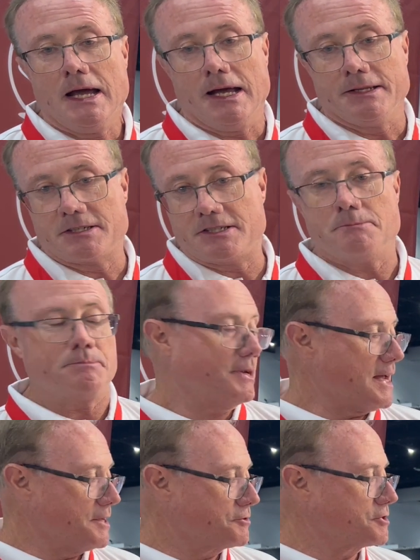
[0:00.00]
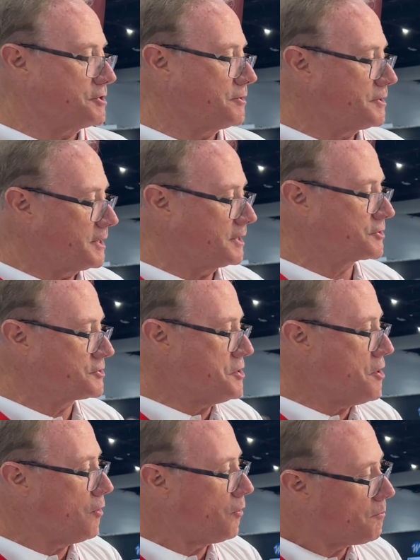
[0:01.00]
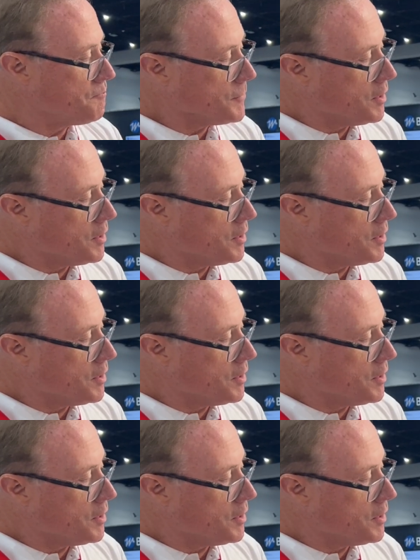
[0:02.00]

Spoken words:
And the simple answer is no.